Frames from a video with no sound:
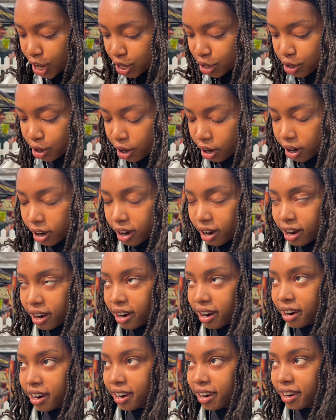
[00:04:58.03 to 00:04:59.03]

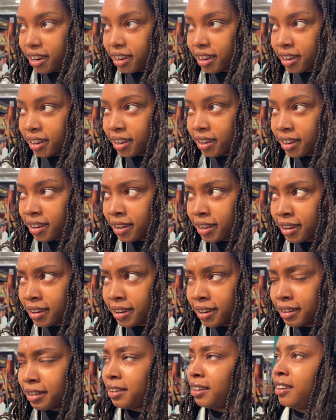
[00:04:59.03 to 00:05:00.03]
your
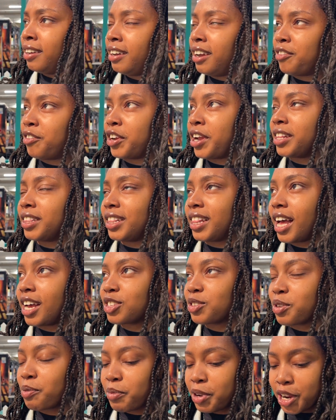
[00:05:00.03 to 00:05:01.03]
forget the
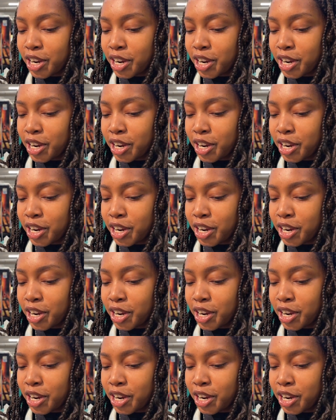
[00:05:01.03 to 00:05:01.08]
last one, but